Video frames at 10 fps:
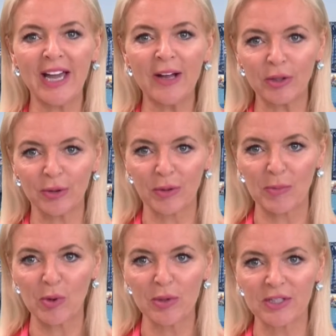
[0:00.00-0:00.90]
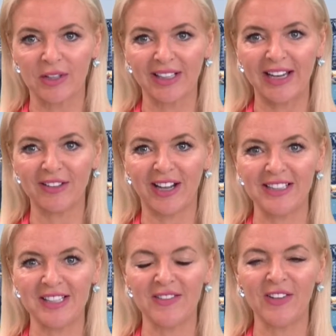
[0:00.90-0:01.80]
Outlook report on
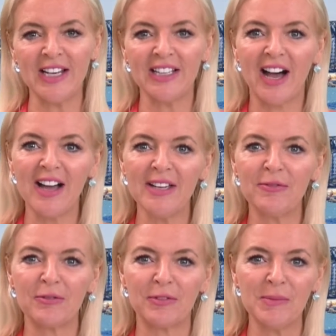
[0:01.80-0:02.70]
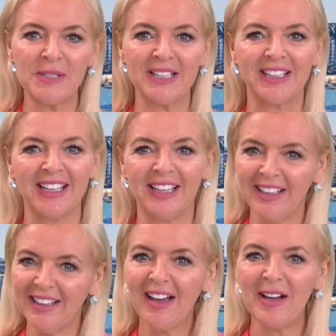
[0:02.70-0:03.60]
Kalkine T V live from Sydney.
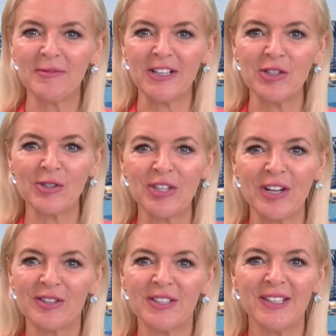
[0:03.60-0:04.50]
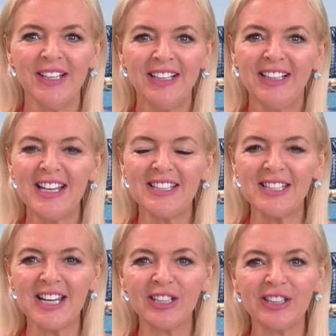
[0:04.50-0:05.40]
I'm Rachel Jones. Let's
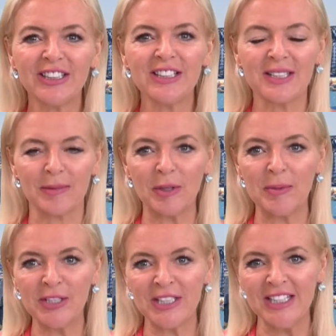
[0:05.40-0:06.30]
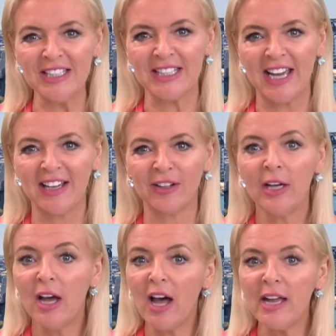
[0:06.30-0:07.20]
take a look at some commodities now.
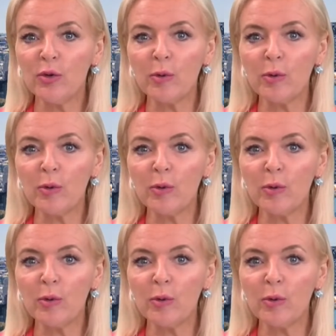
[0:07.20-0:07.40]
Iron ore